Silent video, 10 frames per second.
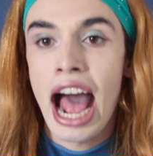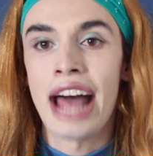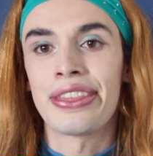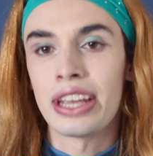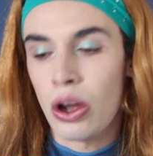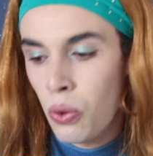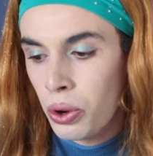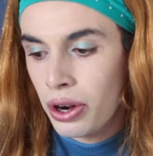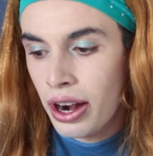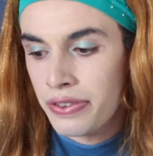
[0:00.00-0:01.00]
at the
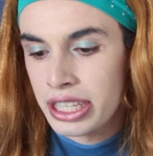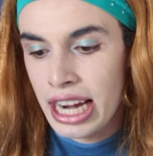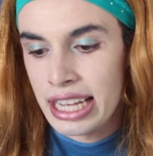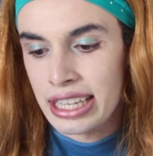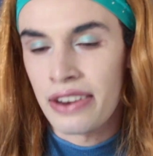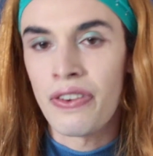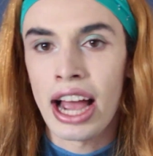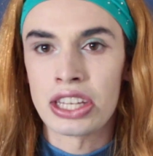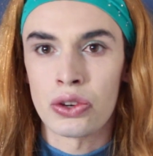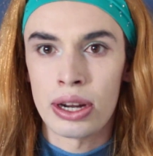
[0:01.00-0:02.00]
Order of States
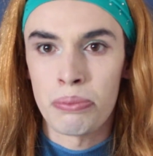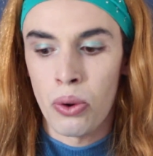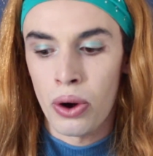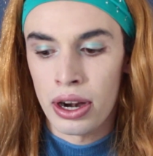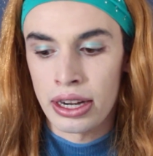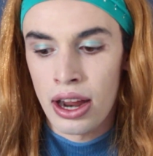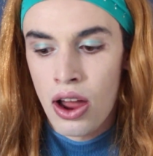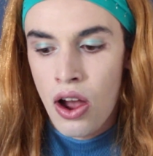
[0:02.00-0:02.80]
Advisory Board.